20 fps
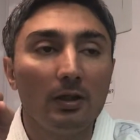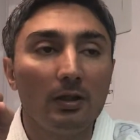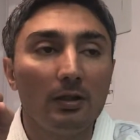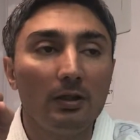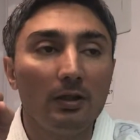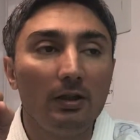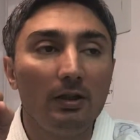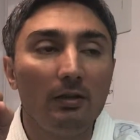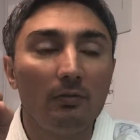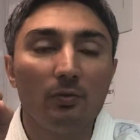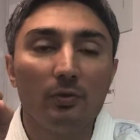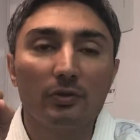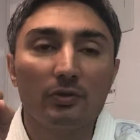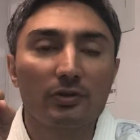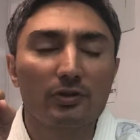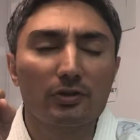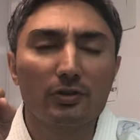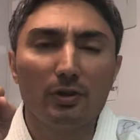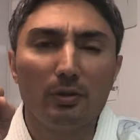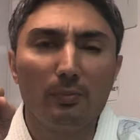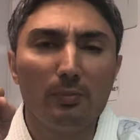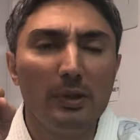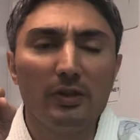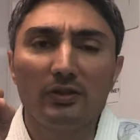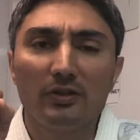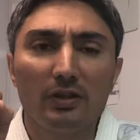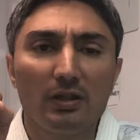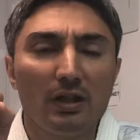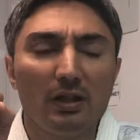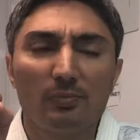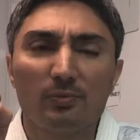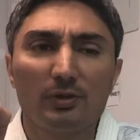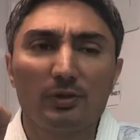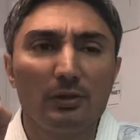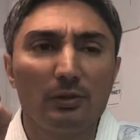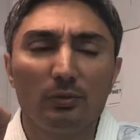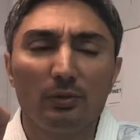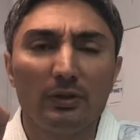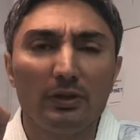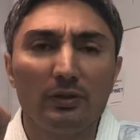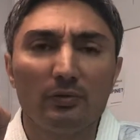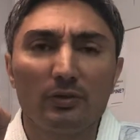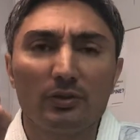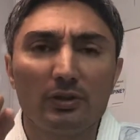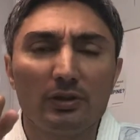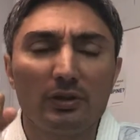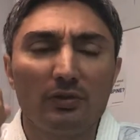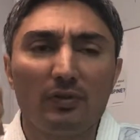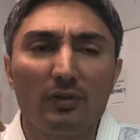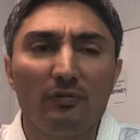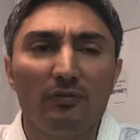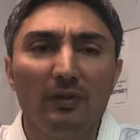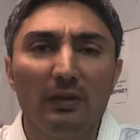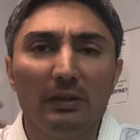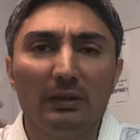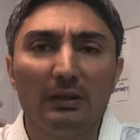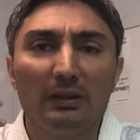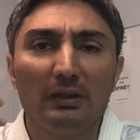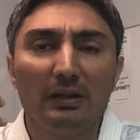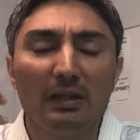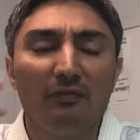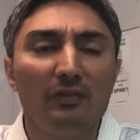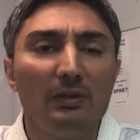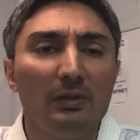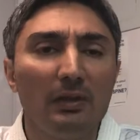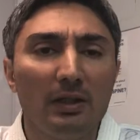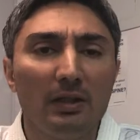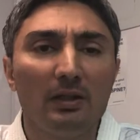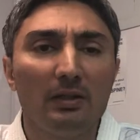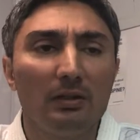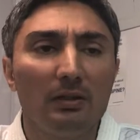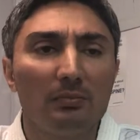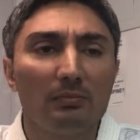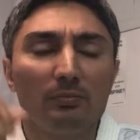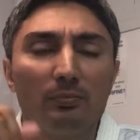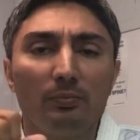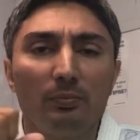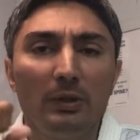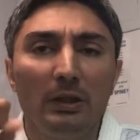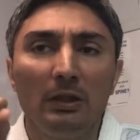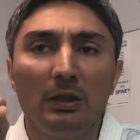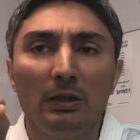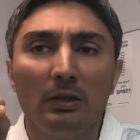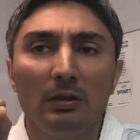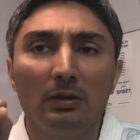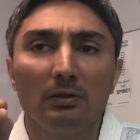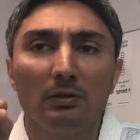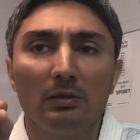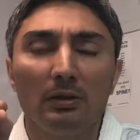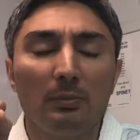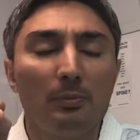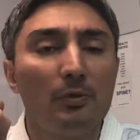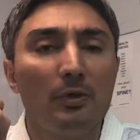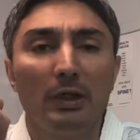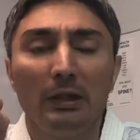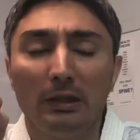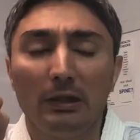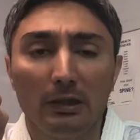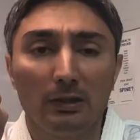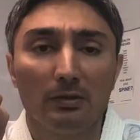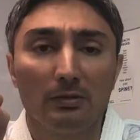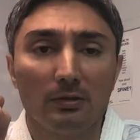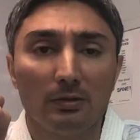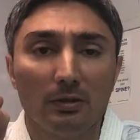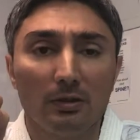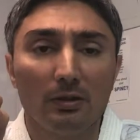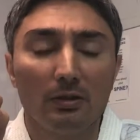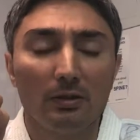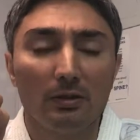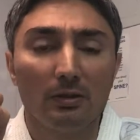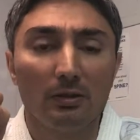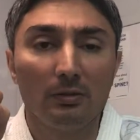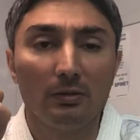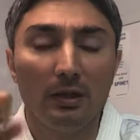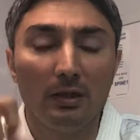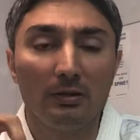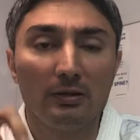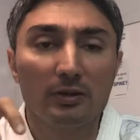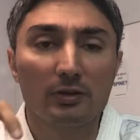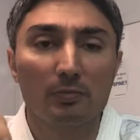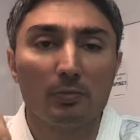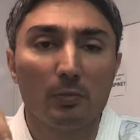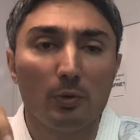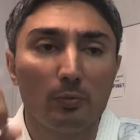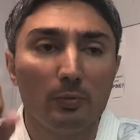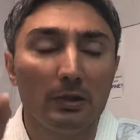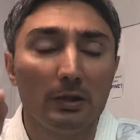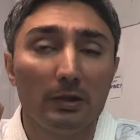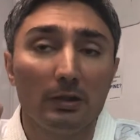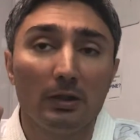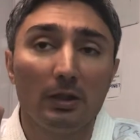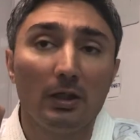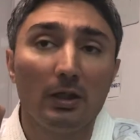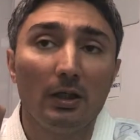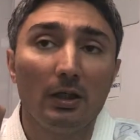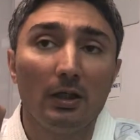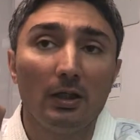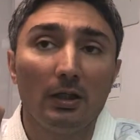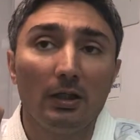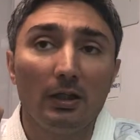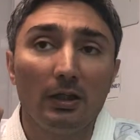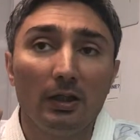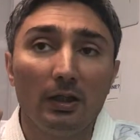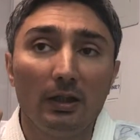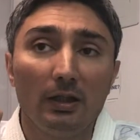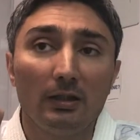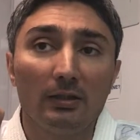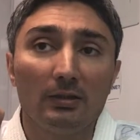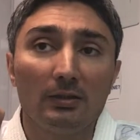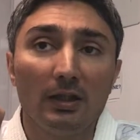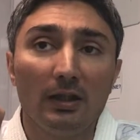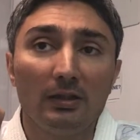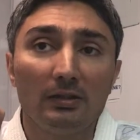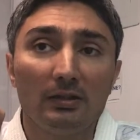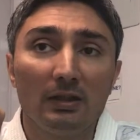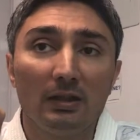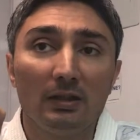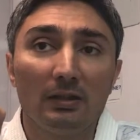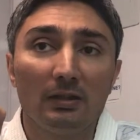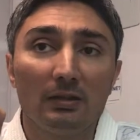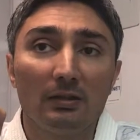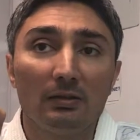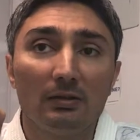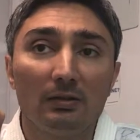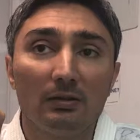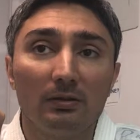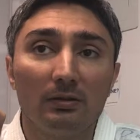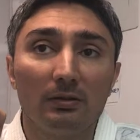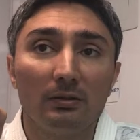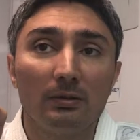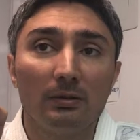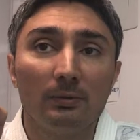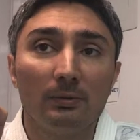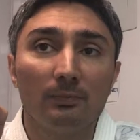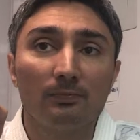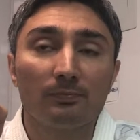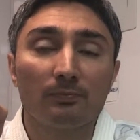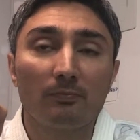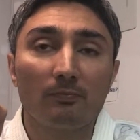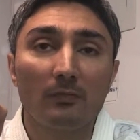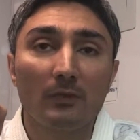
uh, it was amazing, absolutely. It was a different feeling. And I feel like being liberating uh, at this moment. And I think um,